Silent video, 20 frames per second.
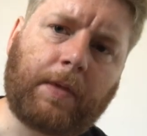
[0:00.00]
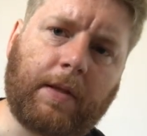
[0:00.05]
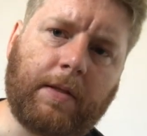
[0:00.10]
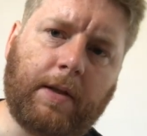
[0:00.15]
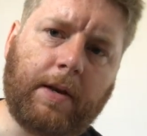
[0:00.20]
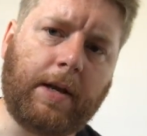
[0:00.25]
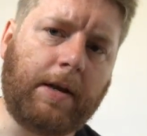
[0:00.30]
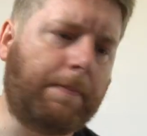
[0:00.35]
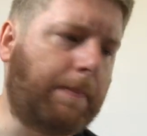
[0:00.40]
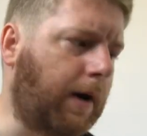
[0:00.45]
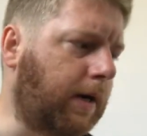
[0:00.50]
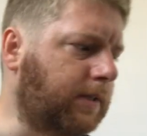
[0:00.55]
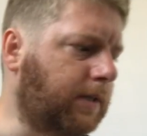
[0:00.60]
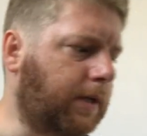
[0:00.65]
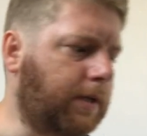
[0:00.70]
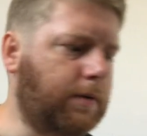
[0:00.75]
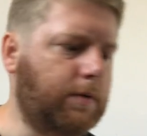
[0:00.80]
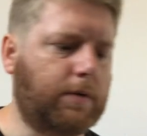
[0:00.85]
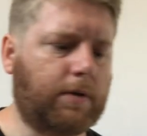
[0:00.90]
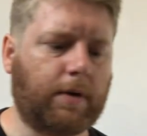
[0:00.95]
The knee pads I
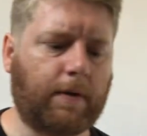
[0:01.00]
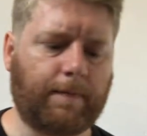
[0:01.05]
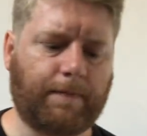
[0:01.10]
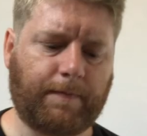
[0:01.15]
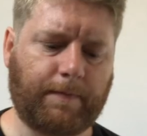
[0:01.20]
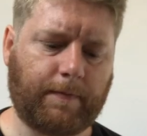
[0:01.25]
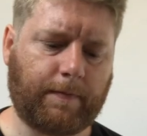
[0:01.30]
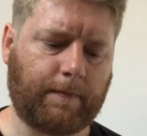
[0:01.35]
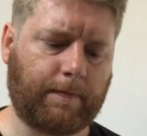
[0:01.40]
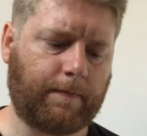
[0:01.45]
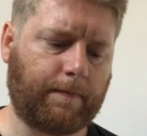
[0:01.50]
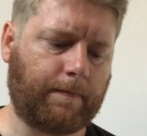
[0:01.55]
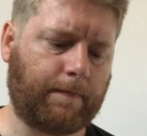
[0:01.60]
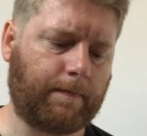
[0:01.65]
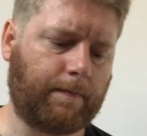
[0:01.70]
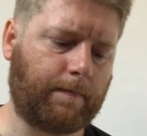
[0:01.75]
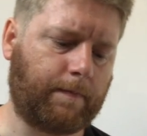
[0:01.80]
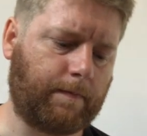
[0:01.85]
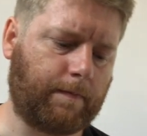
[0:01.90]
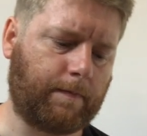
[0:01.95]
use
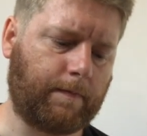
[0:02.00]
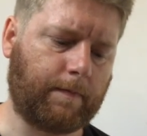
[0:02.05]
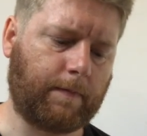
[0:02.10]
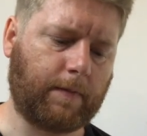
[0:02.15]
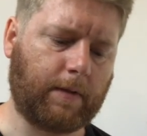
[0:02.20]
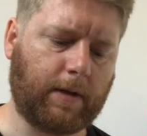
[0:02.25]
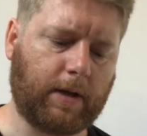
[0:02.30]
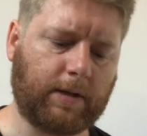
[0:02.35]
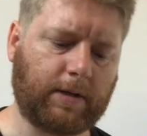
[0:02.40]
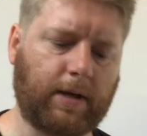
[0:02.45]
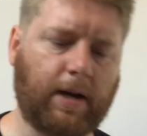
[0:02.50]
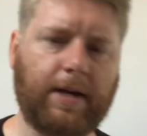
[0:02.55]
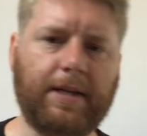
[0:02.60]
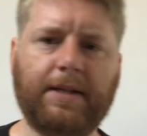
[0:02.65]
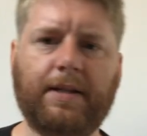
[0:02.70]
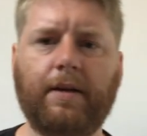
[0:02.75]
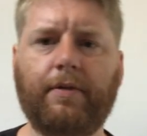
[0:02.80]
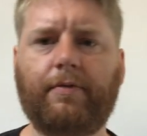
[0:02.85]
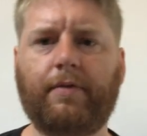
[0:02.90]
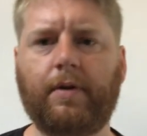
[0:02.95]
are slightly
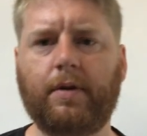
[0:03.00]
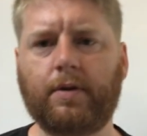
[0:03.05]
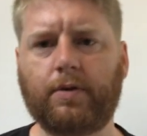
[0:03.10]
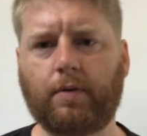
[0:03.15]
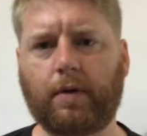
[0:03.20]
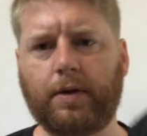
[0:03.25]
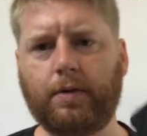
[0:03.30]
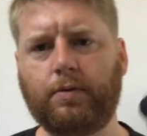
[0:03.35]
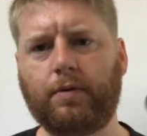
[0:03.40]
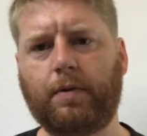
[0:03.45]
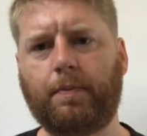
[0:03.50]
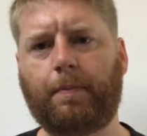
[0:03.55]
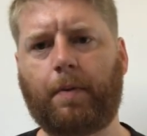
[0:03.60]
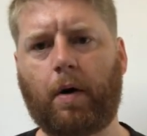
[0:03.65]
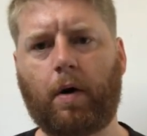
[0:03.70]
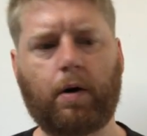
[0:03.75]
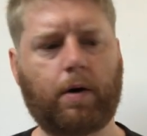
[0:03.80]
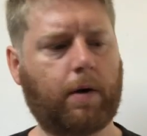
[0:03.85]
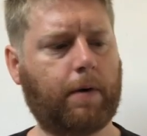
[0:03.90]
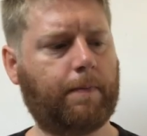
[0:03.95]
different. So I use the
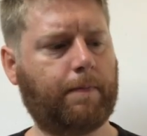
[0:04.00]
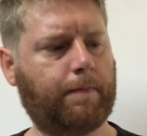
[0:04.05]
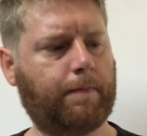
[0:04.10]
POC